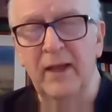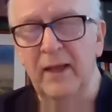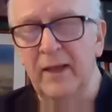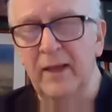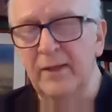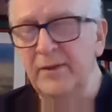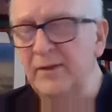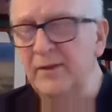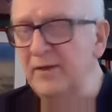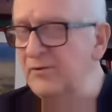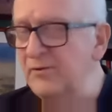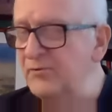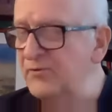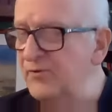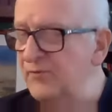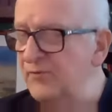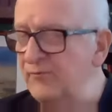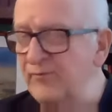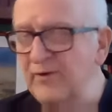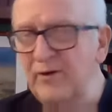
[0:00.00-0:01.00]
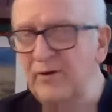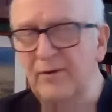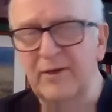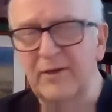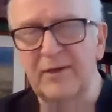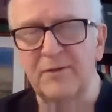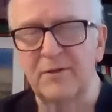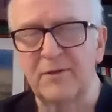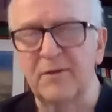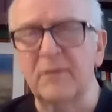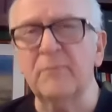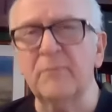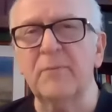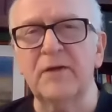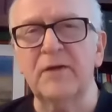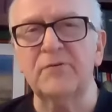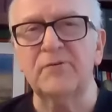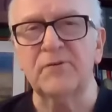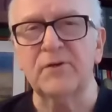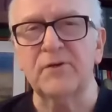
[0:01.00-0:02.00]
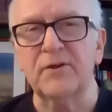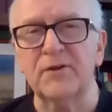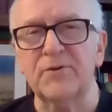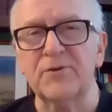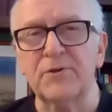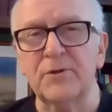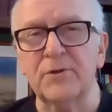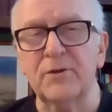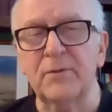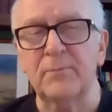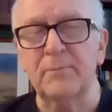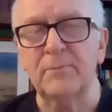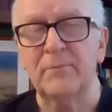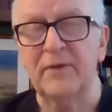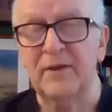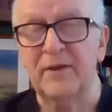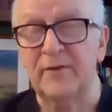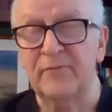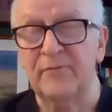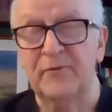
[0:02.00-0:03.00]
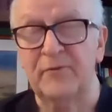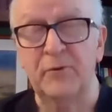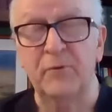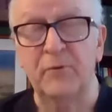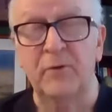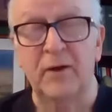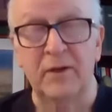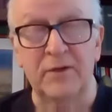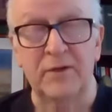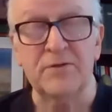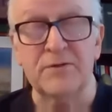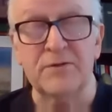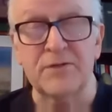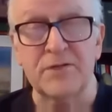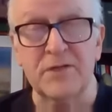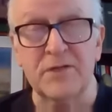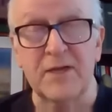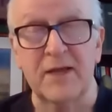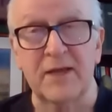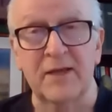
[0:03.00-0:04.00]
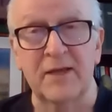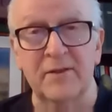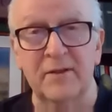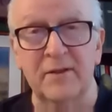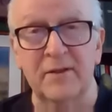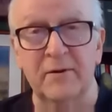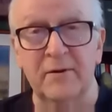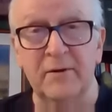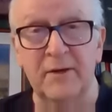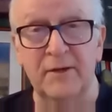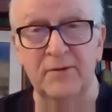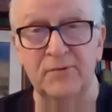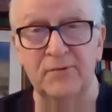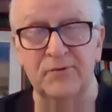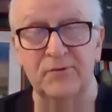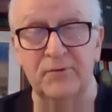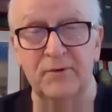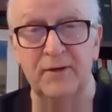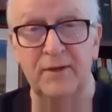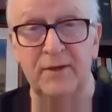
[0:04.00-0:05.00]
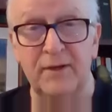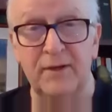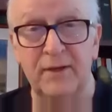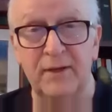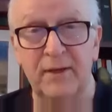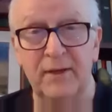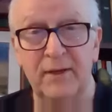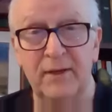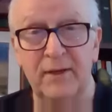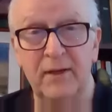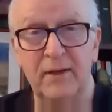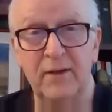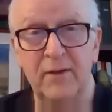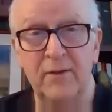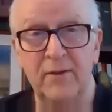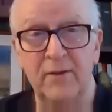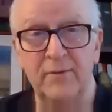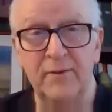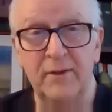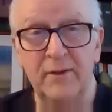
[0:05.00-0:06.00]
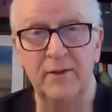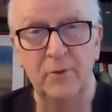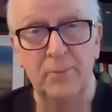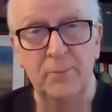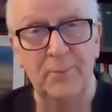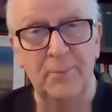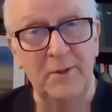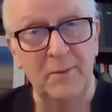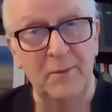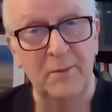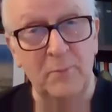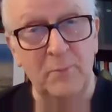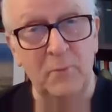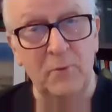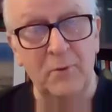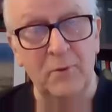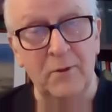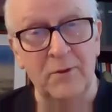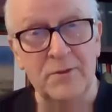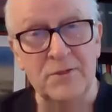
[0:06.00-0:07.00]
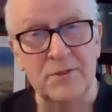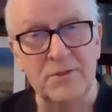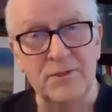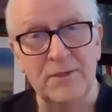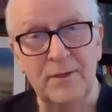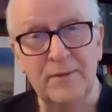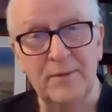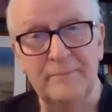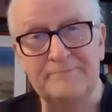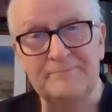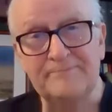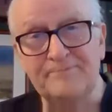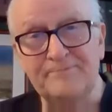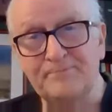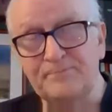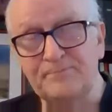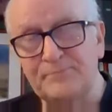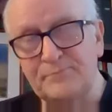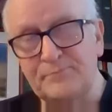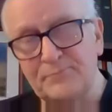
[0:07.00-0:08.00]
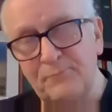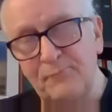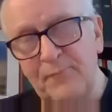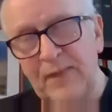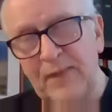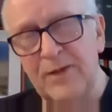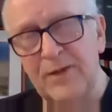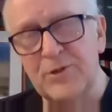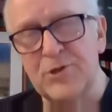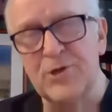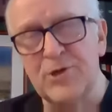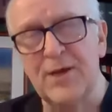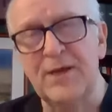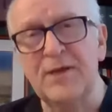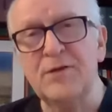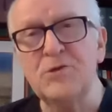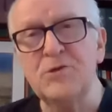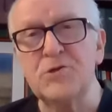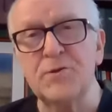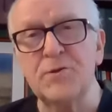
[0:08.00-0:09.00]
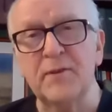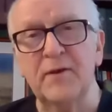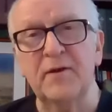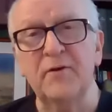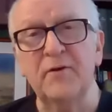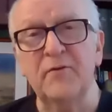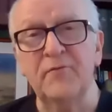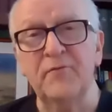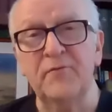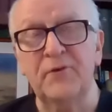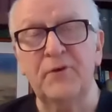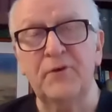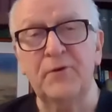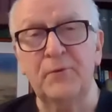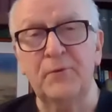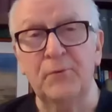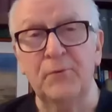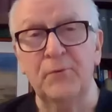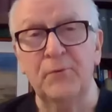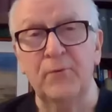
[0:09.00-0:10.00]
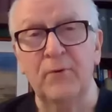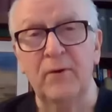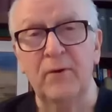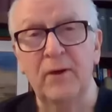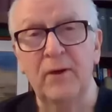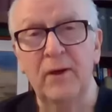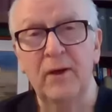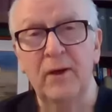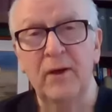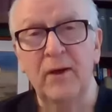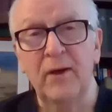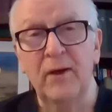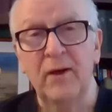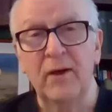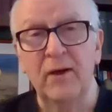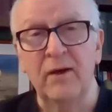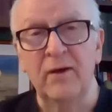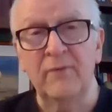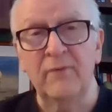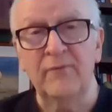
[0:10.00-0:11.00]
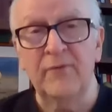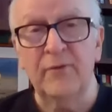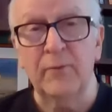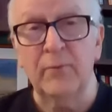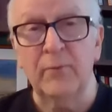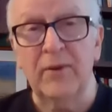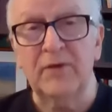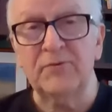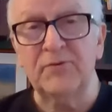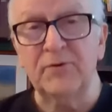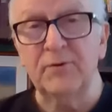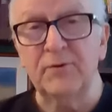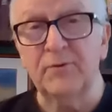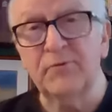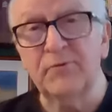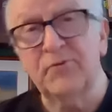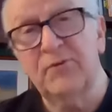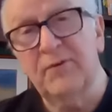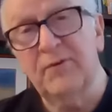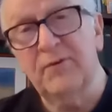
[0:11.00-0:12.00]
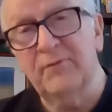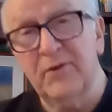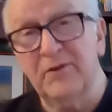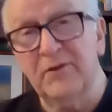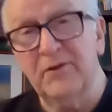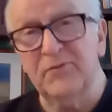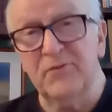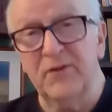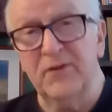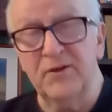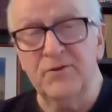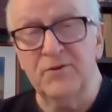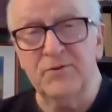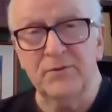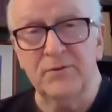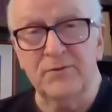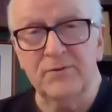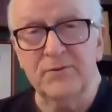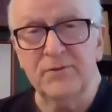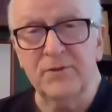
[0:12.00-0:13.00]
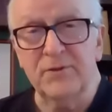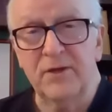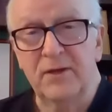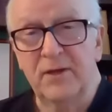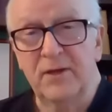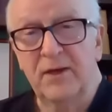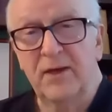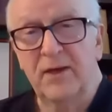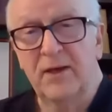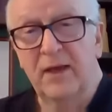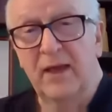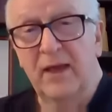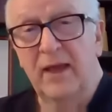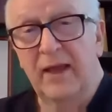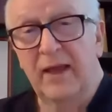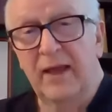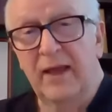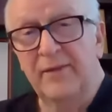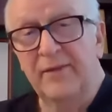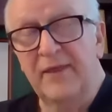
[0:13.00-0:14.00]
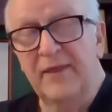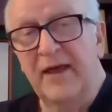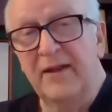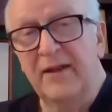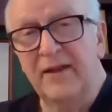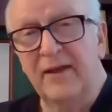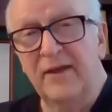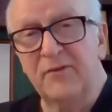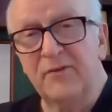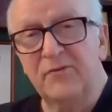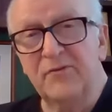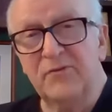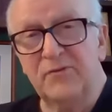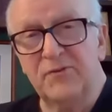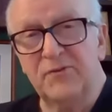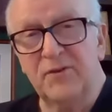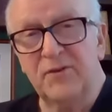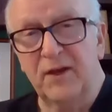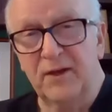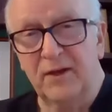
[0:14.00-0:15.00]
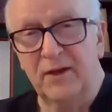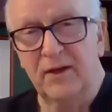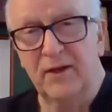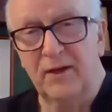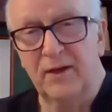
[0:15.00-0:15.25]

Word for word: And there's a very clear message if you understand their history. The Opium Wars changed their view of the Western civilizations. And that has stuck